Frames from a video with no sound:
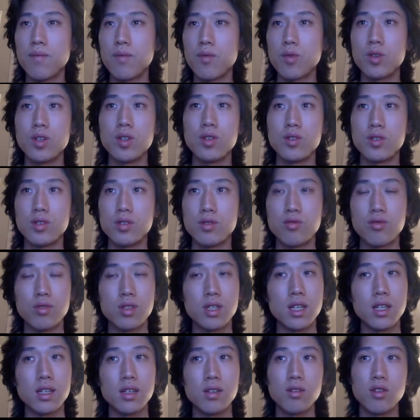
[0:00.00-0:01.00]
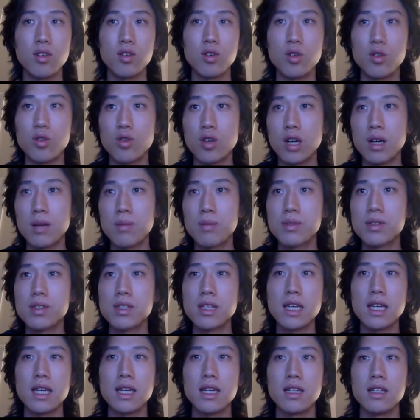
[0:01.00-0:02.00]
reduces redundant local
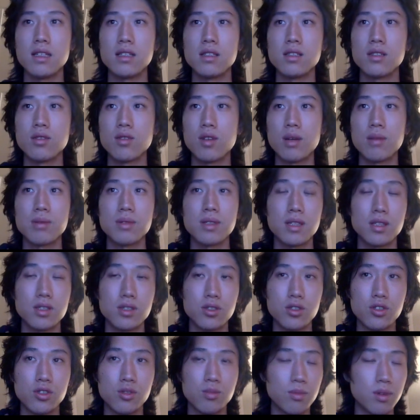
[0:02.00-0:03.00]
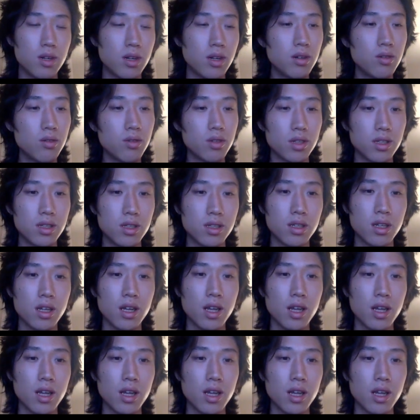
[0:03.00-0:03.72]
crops and crops that are too small or